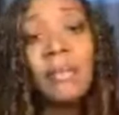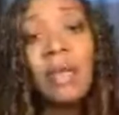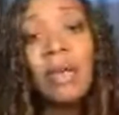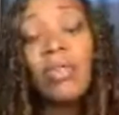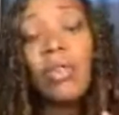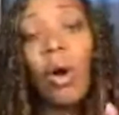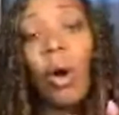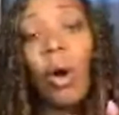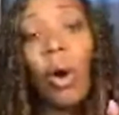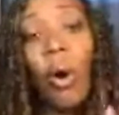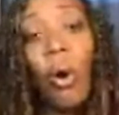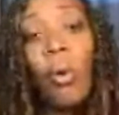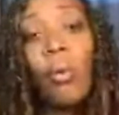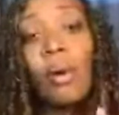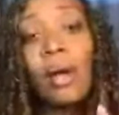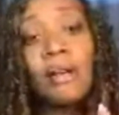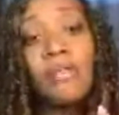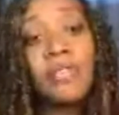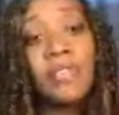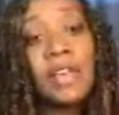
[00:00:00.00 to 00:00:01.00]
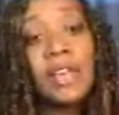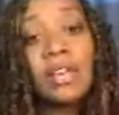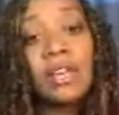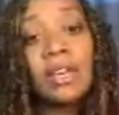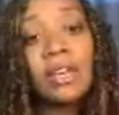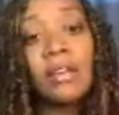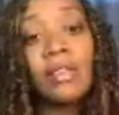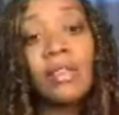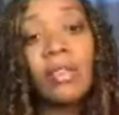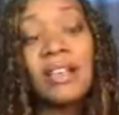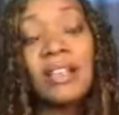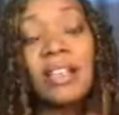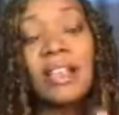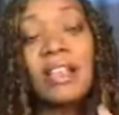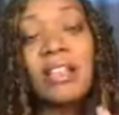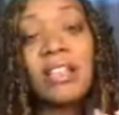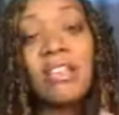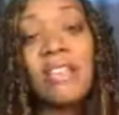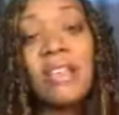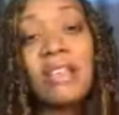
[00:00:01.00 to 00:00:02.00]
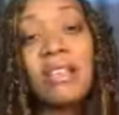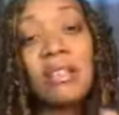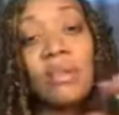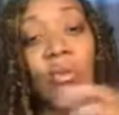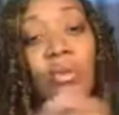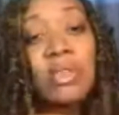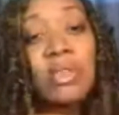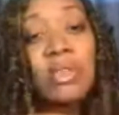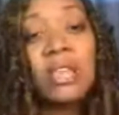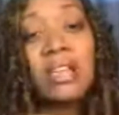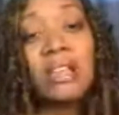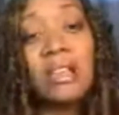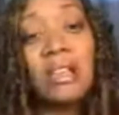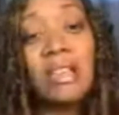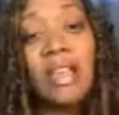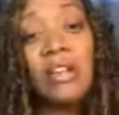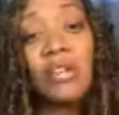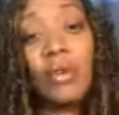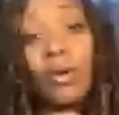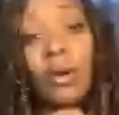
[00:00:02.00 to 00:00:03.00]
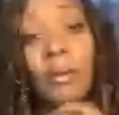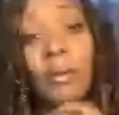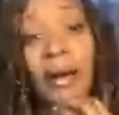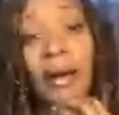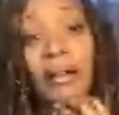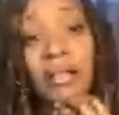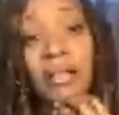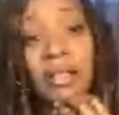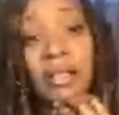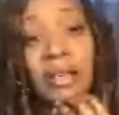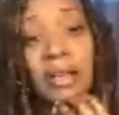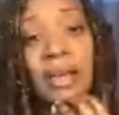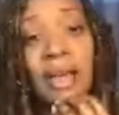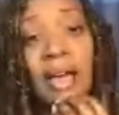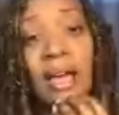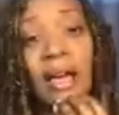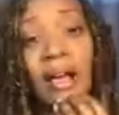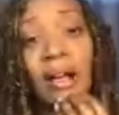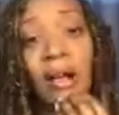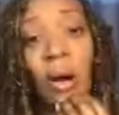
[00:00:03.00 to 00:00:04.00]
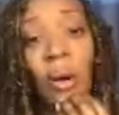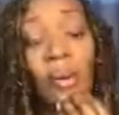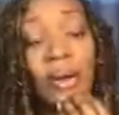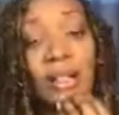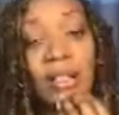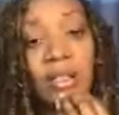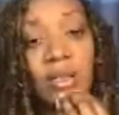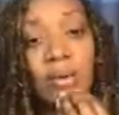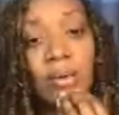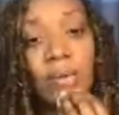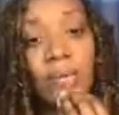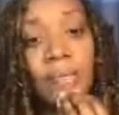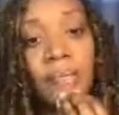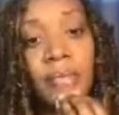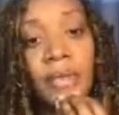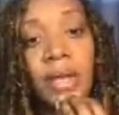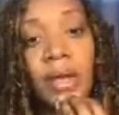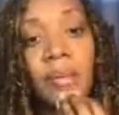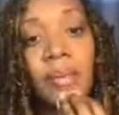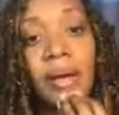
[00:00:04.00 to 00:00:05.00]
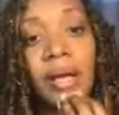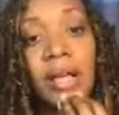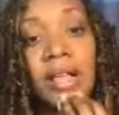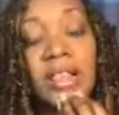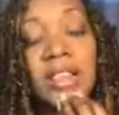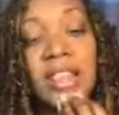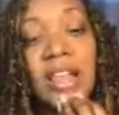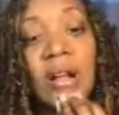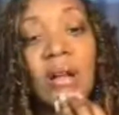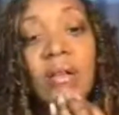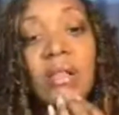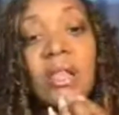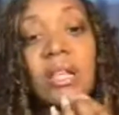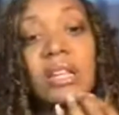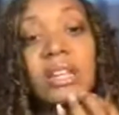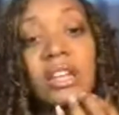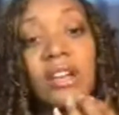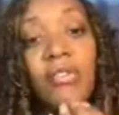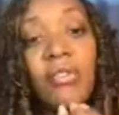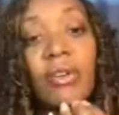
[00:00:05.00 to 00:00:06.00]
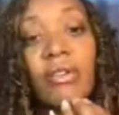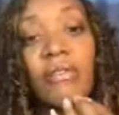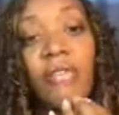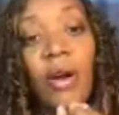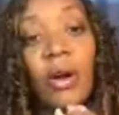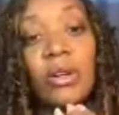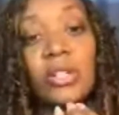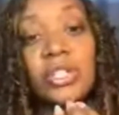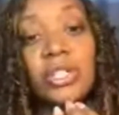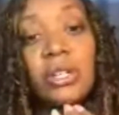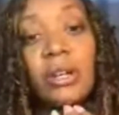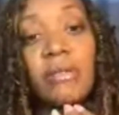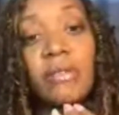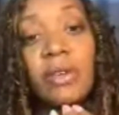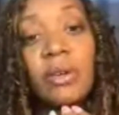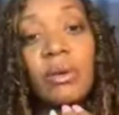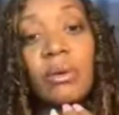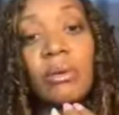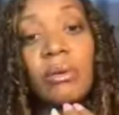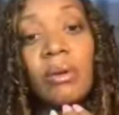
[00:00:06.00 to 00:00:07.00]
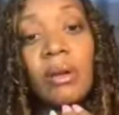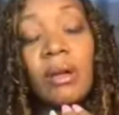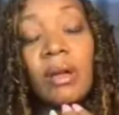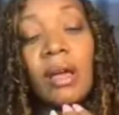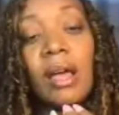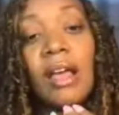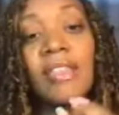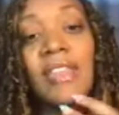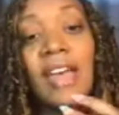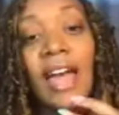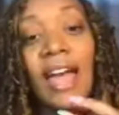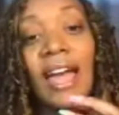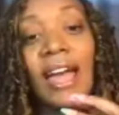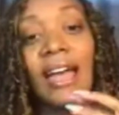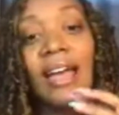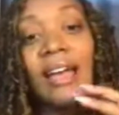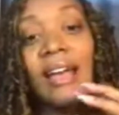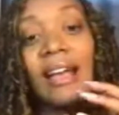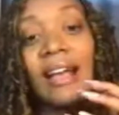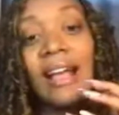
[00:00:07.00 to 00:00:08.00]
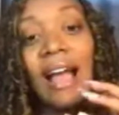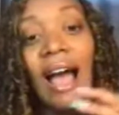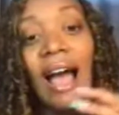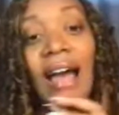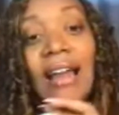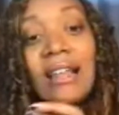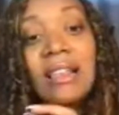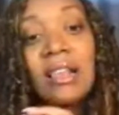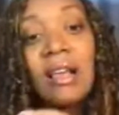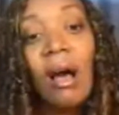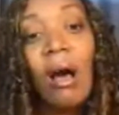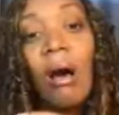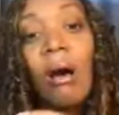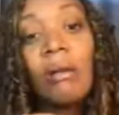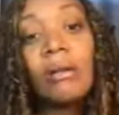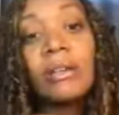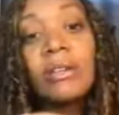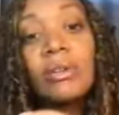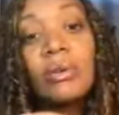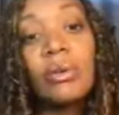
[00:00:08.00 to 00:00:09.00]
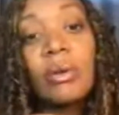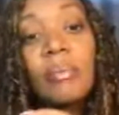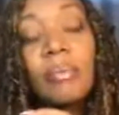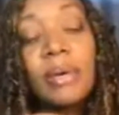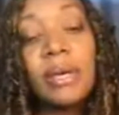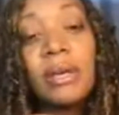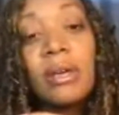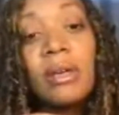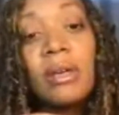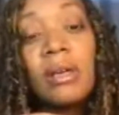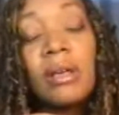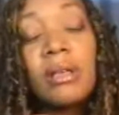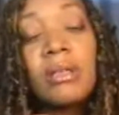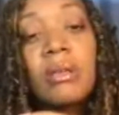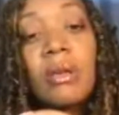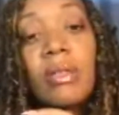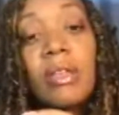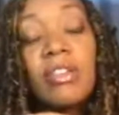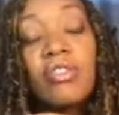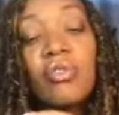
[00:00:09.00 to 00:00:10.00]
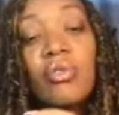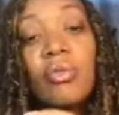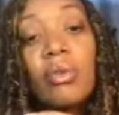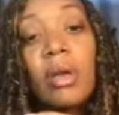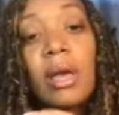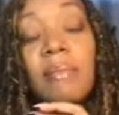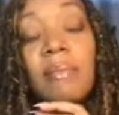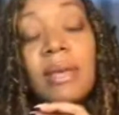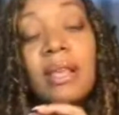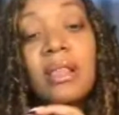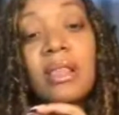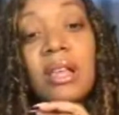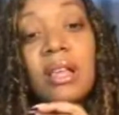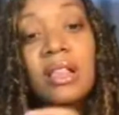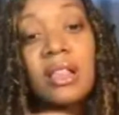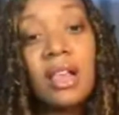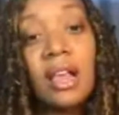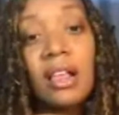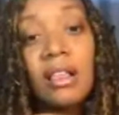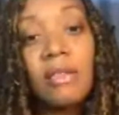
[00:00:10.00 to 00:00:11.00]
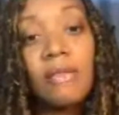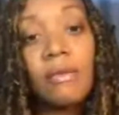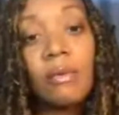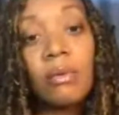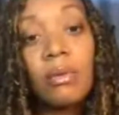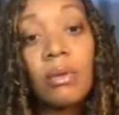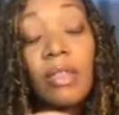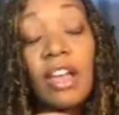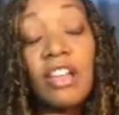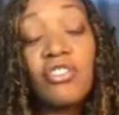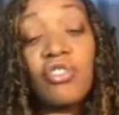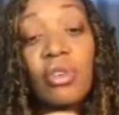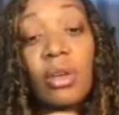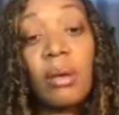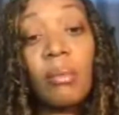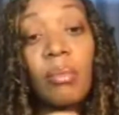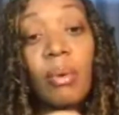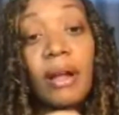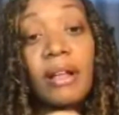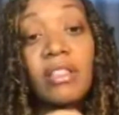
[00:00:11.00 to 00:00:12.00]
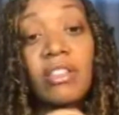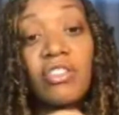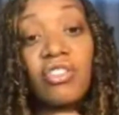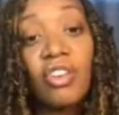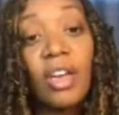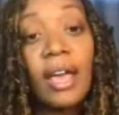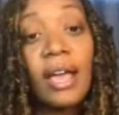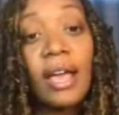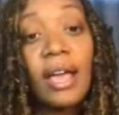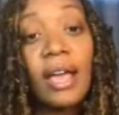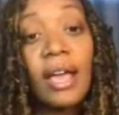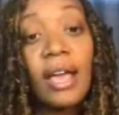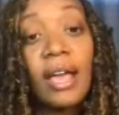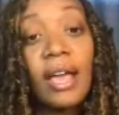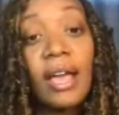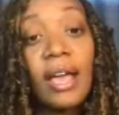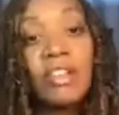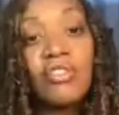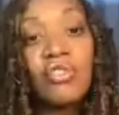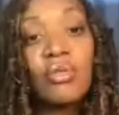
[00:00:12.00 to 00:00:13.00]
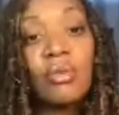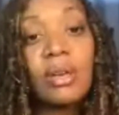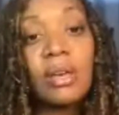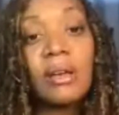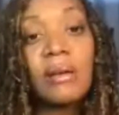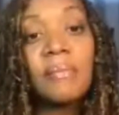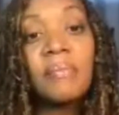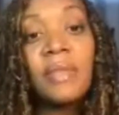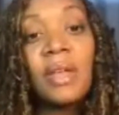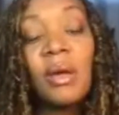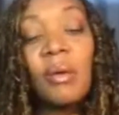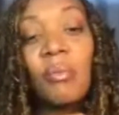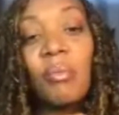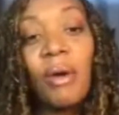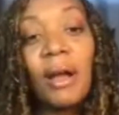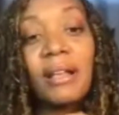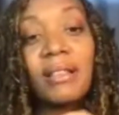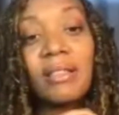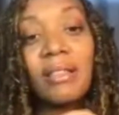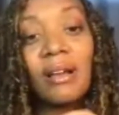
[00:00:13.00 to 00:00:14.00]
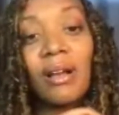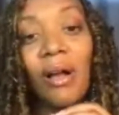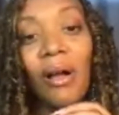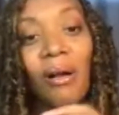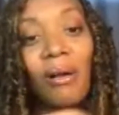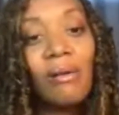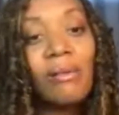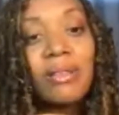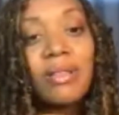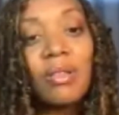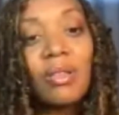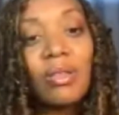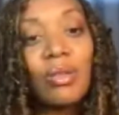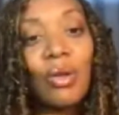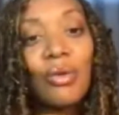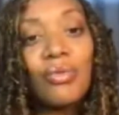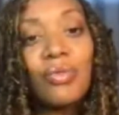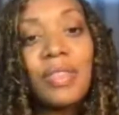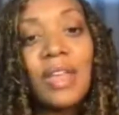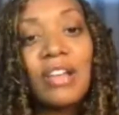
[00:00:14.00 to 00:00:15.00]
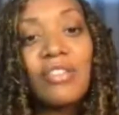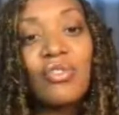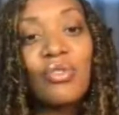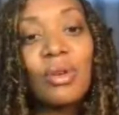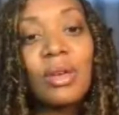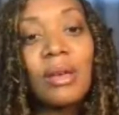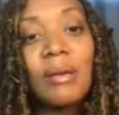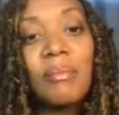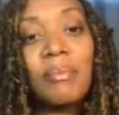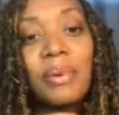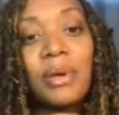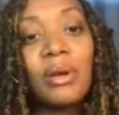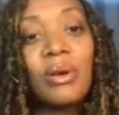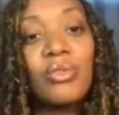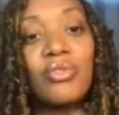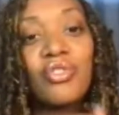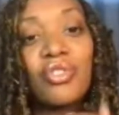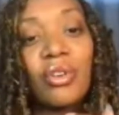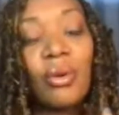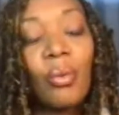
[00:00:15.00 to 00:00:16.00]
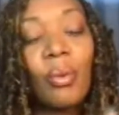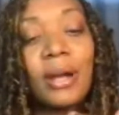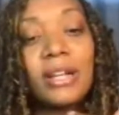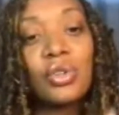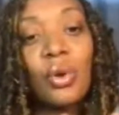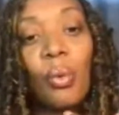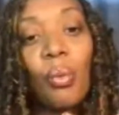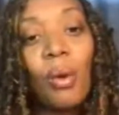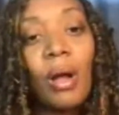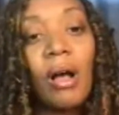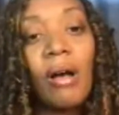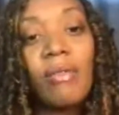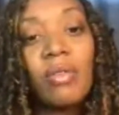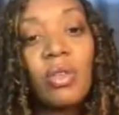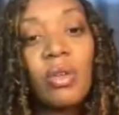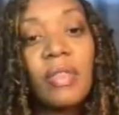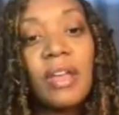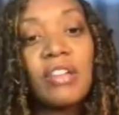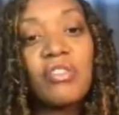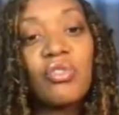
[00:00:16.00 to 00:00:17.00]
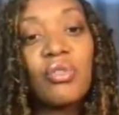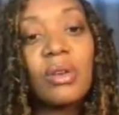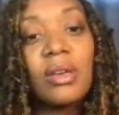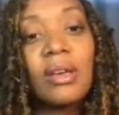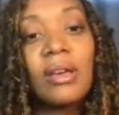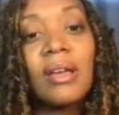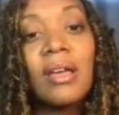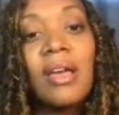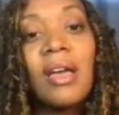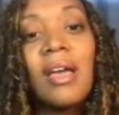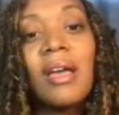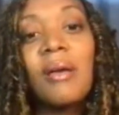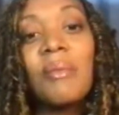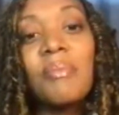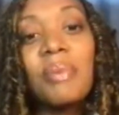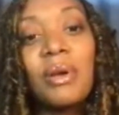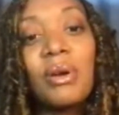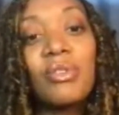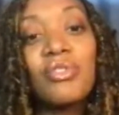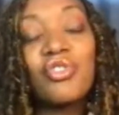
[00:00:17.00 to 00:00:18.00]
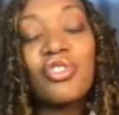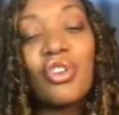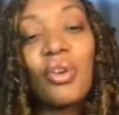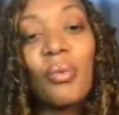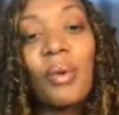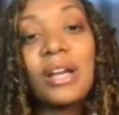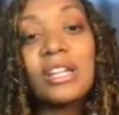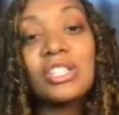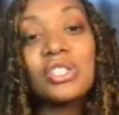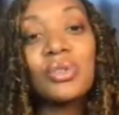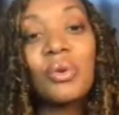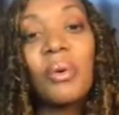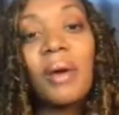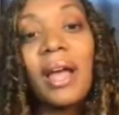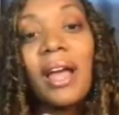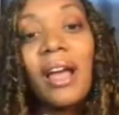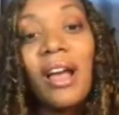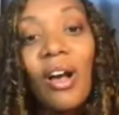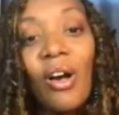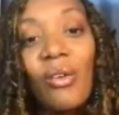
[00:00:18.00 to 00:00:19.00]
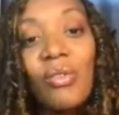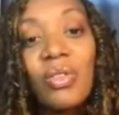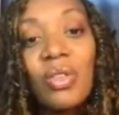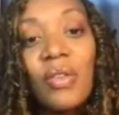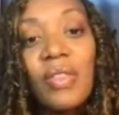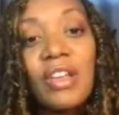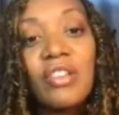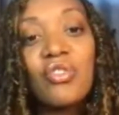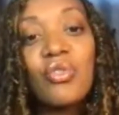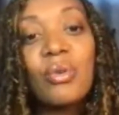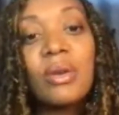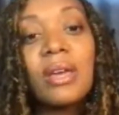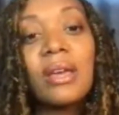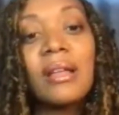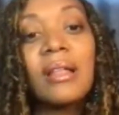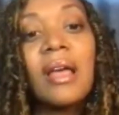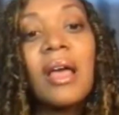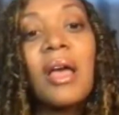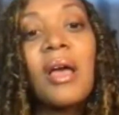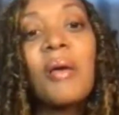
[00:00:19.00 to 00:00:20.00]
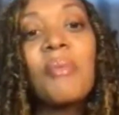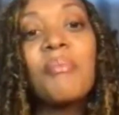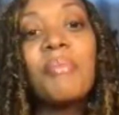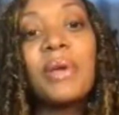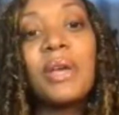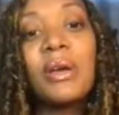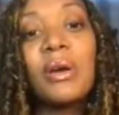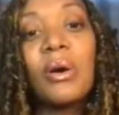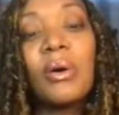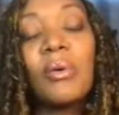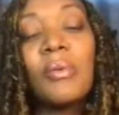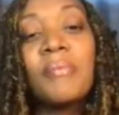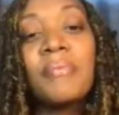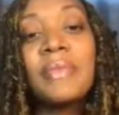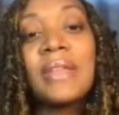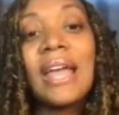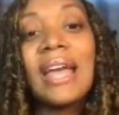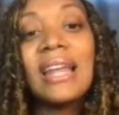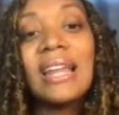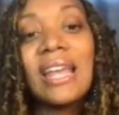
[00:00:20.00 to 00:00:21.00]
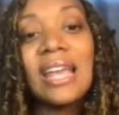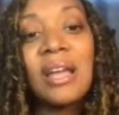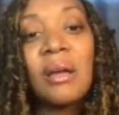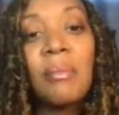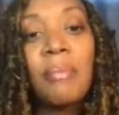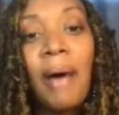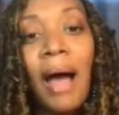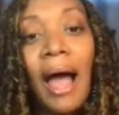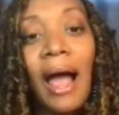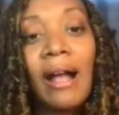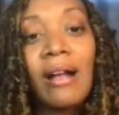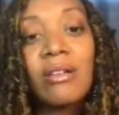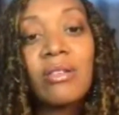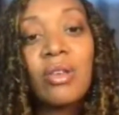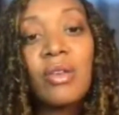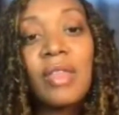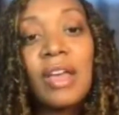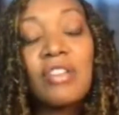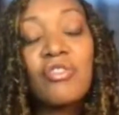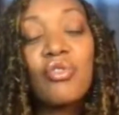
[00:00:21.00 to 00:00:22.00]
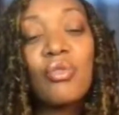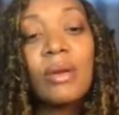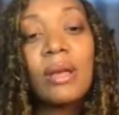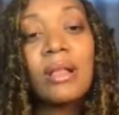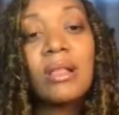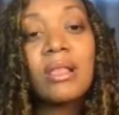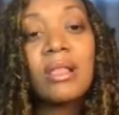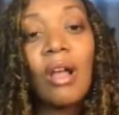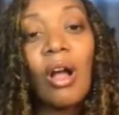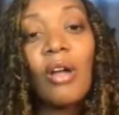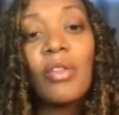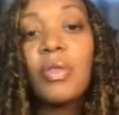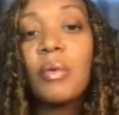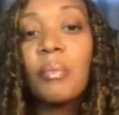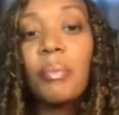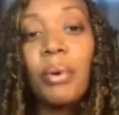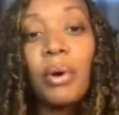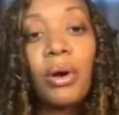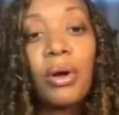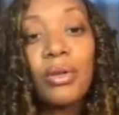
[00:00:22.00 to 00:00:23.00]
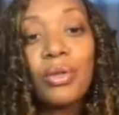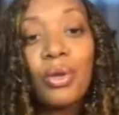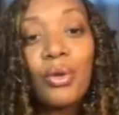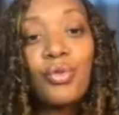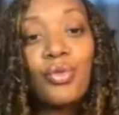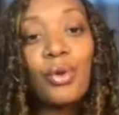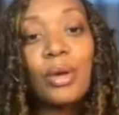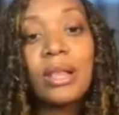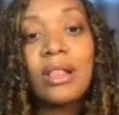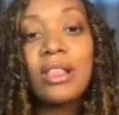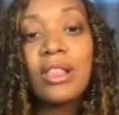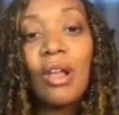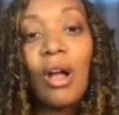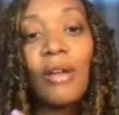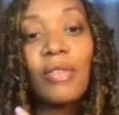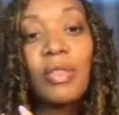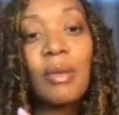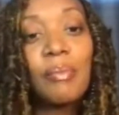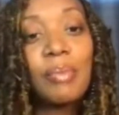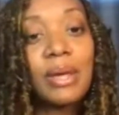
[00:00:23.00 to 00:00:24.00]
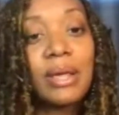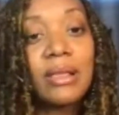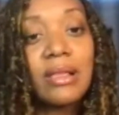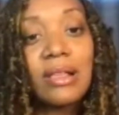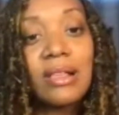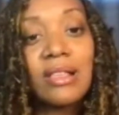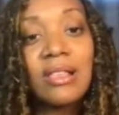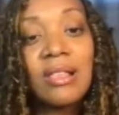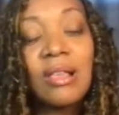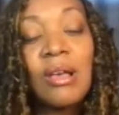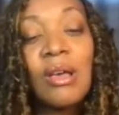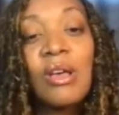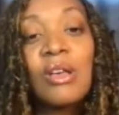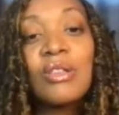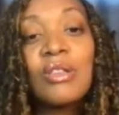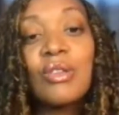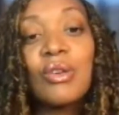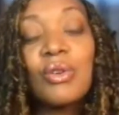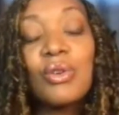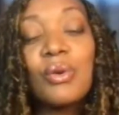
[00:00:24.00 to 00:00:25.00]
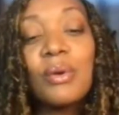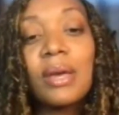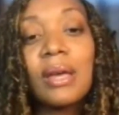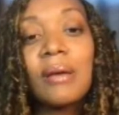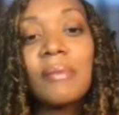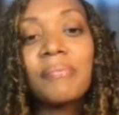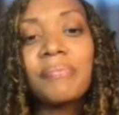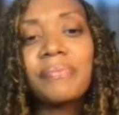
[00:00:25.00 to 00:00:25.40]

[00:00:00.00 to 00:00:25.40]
way of thinking, the old way of doing things into this new season that you're about to go into, because there's a different version of you that God is calling you to be, so that you can be successful, so that you can break the chains, so that you can break the curse, so that you can build generational wealth, so that you can build generational health, so that you can build an empire, so that you can start the book, so you can start the business, so you can